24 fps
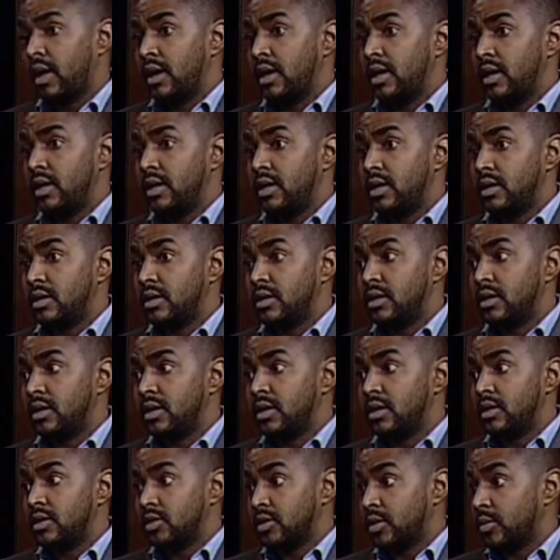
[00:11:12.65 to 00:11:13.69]
in
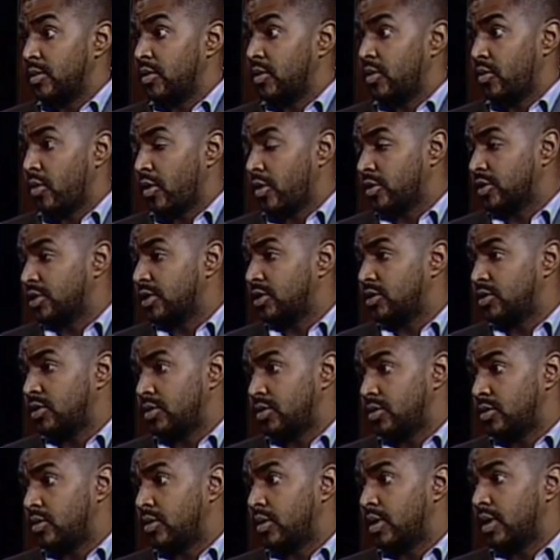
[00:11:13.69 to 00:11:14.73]
some of the works that you're
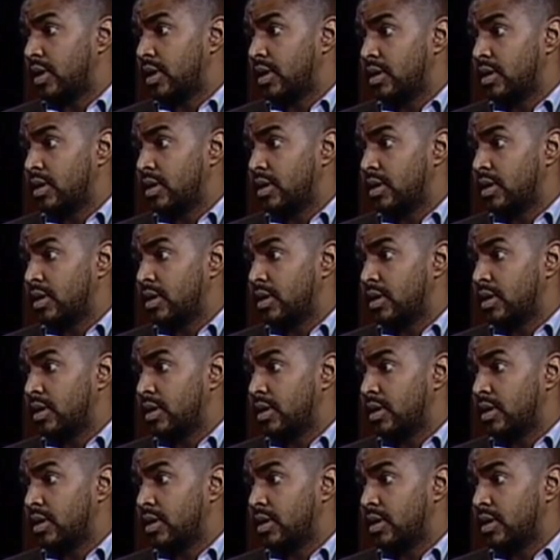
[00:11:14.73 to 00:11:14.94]
doing?